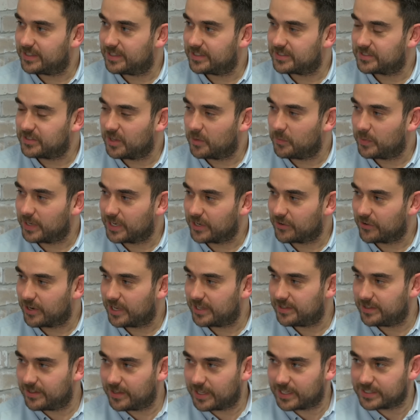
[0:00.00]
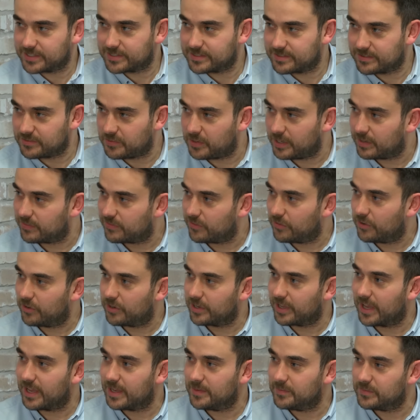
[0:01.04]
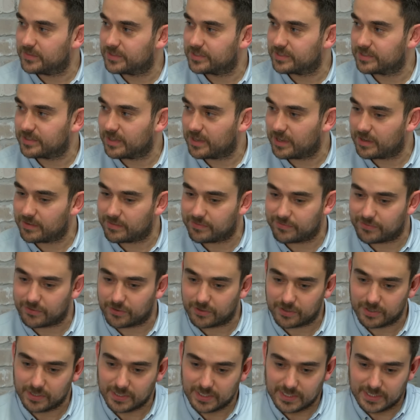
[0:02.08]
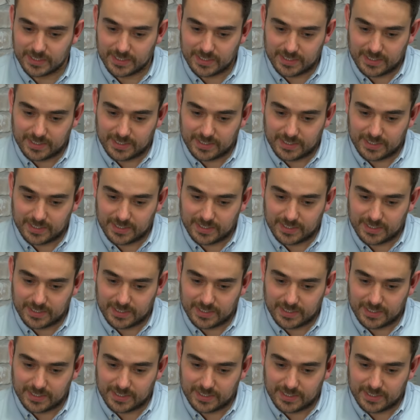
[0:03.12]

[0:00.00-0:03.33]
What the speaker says: It's not been great the last three or four games for...